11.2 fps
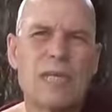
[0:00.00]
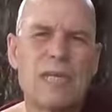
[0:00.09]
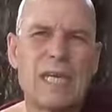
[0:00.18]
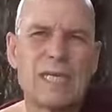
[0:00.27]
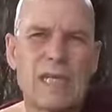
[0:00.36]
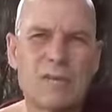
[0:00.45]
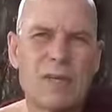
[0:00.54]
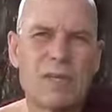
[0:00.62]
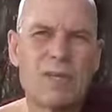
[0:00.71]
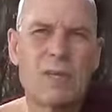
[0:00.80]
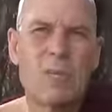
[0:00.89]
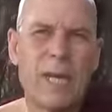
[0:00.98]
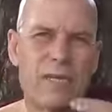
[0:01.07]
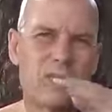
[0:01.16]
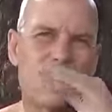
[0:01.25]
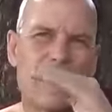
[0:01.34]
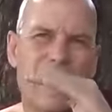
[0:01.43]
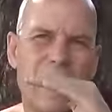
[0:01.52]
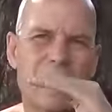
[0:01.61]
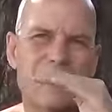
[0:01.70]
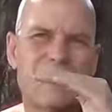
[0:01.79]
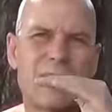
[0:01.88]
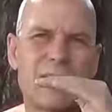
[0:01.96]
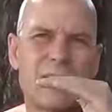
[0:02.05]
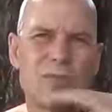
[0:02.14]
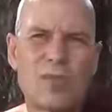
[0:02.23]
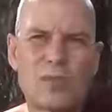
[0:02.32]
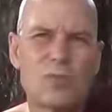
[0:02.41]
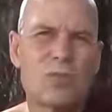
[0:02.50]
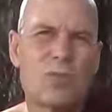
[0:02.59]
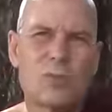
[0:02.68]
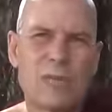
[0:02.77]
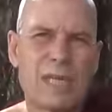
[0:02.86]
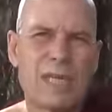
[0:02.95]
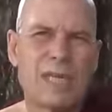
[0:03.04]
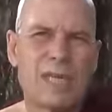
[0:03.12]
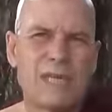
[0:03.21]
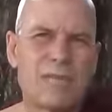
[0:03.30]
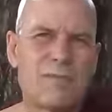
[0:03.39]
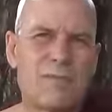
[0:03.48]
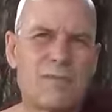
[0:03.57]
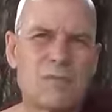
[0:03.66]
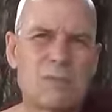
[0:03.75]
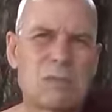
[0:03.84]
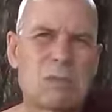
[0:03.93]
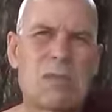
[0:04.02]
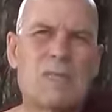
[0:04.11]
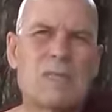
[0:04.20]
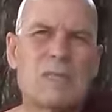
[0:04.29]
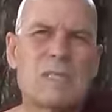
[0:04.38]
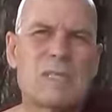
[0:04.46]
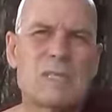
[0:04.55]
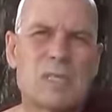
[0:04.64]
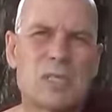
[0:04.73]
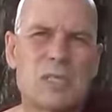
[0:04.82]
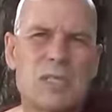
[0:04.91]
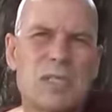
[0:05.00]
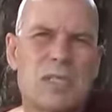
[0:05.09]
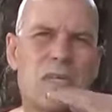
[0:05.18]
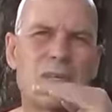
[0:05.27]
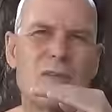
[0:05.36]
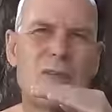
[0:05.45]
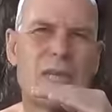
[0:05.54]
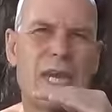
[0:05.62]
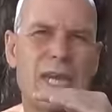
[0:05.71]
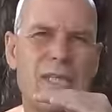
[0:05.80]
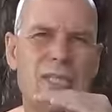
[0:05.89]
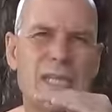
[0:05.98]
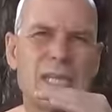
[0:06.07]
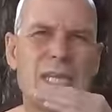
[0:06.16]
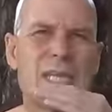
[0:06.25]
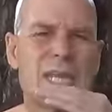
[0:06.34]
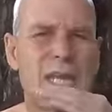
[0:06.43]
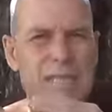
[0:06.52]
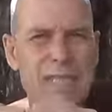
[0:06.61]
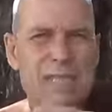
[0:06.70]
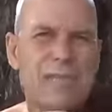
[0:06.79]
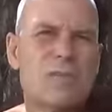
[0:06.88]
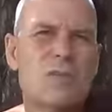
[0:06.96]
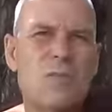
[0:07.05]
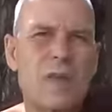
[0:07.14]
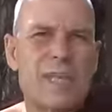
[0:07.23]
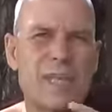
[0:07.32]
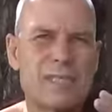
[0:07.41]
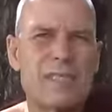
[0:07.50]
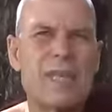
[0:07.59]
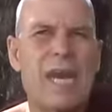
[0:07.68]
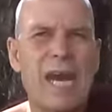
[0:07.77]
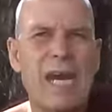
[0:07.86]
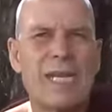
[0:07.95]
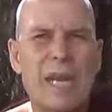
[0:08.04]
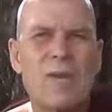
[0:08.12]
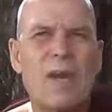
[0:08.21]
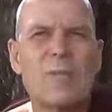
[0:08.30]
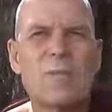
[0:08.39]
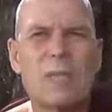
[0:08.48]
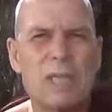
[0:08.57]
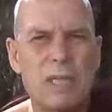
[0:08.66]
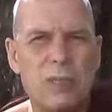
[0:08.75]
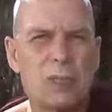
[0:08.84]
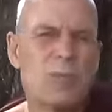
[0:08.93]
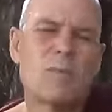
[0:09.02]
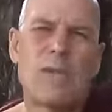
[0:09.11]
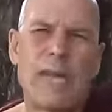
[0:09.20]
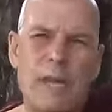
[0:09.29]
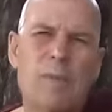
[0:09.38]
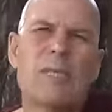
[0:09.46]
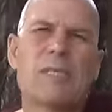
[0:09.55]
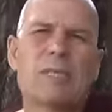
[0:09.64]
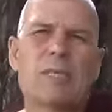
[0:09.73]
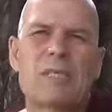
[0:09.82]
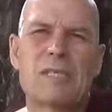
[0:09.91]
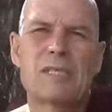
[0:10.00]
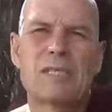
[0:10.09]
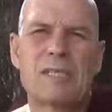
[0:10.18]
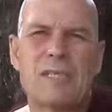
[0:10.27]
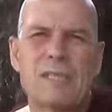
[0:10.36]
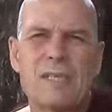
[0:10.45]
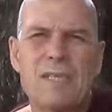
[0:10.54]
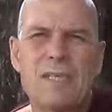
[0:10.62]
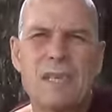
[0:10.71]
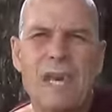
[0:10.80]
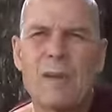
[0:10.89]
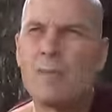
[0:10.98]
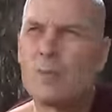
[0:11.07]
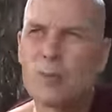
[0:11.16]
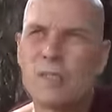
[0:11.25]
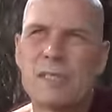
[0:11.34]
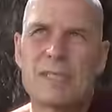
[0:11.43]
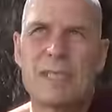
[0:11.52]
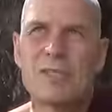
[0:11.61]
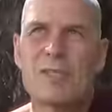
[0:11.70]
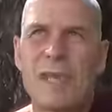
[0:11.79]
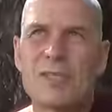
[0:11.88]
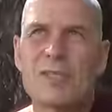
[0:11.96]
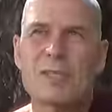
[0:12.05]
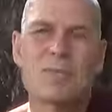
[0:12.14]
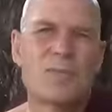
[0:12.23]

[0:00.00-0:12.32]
And then one compares to the higher state, not to the beginning of this of the session, the higher state. And then it's felt as, ah, now I'm losing my happiness. I'm losing the satisfaction.